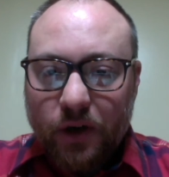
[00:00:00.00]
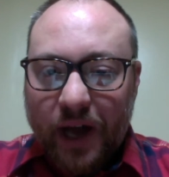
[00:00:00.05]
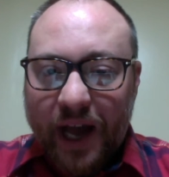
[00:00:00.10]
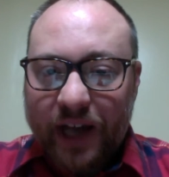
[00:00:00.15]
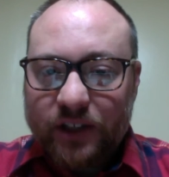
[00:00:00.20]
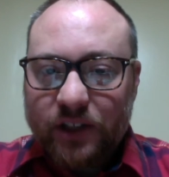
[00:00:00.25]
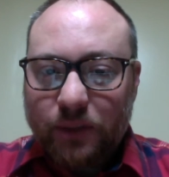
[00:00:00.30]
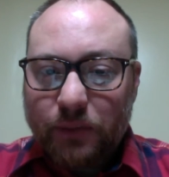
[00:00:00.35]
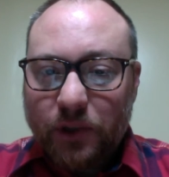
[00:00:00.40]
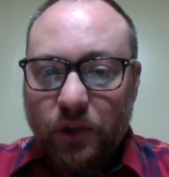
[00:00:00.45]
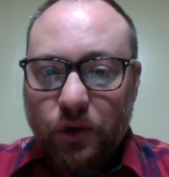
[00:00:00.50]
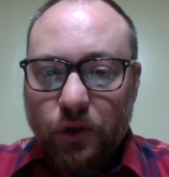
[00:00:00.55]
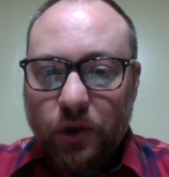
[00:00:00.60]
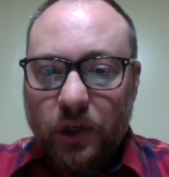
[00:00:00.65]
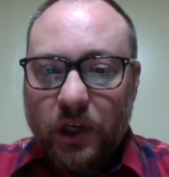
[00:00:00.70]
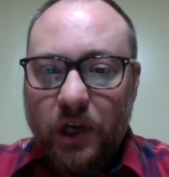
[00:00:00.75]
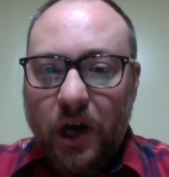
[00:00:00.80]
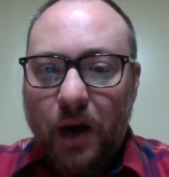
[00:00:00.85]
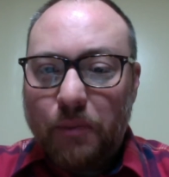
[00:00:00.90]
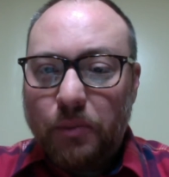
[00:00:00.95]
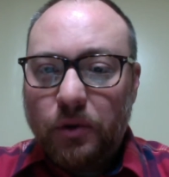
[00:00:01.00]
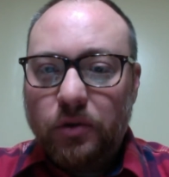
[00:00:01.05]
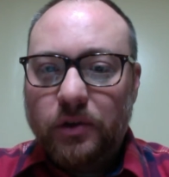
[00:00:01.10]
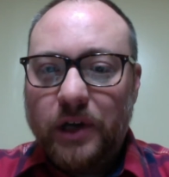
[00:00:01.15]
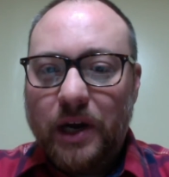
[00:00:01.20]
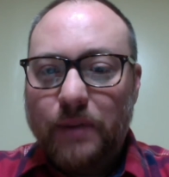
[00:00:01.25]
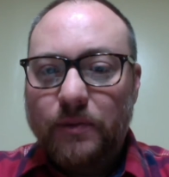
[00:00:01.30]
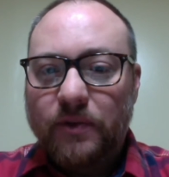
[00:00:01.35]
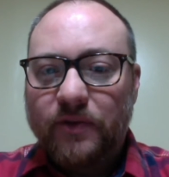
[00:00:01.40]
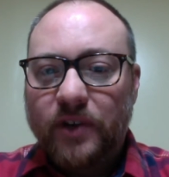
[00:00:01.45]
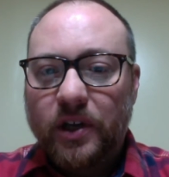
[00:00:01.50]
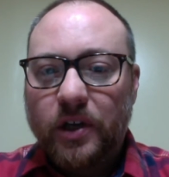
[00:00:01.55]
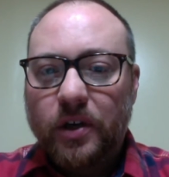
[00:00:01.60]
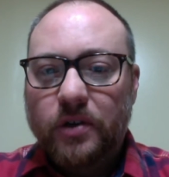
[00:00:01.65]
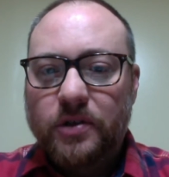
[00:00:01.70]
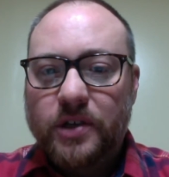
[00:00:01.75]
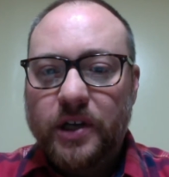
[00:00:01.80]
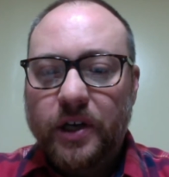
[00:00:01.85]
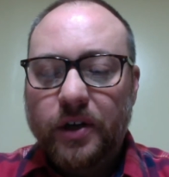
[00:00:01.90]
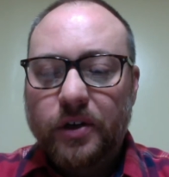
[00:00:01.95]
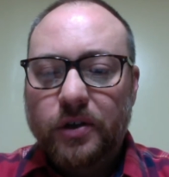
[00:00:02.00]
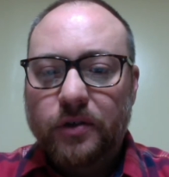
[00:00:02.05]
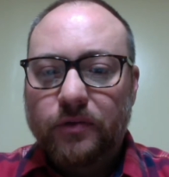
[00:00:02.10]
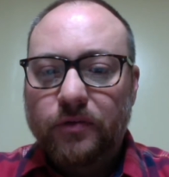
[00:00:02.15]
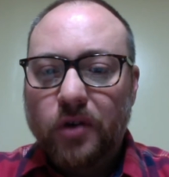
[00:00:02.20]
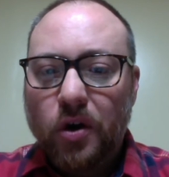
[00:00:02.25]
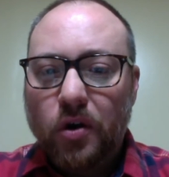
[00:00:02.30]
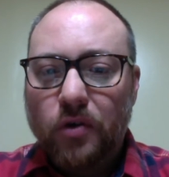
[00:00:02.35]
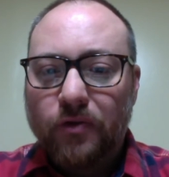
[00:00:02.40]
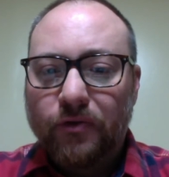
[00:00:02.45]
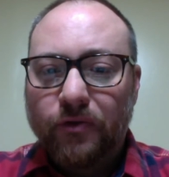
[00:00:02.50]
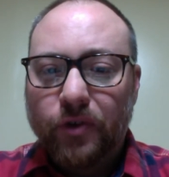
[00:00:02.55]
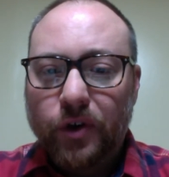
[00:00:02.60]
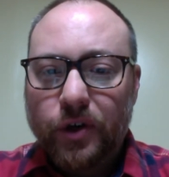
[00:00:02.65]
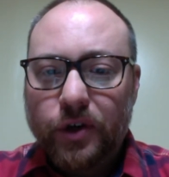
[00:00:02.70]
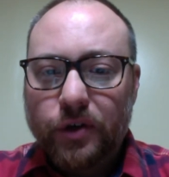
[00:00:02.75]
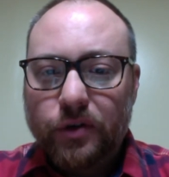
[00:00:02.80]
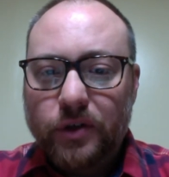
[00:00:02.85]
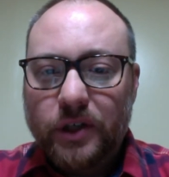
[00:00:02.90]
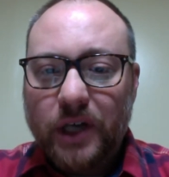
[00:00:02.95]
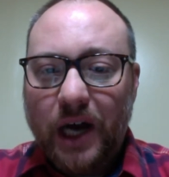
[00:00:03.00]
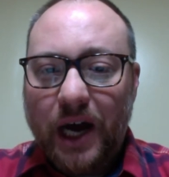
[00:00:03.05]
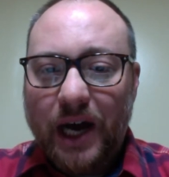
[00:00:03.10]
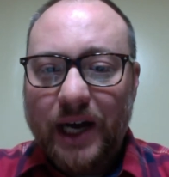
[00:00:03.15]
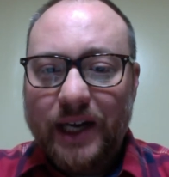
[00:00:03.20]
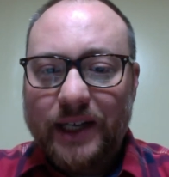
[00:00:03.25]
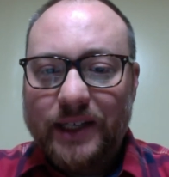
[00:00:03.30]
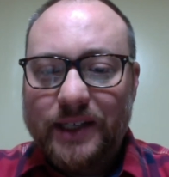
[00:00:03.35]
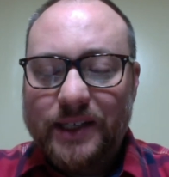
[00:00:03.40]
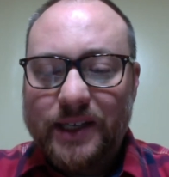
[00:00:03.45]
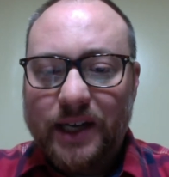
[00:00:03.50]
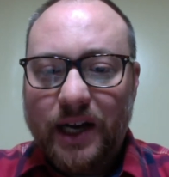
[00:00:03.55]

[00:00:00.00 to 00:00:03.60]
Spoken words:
Actually, I'm going to do a couple grammar videos here in a row for you guys.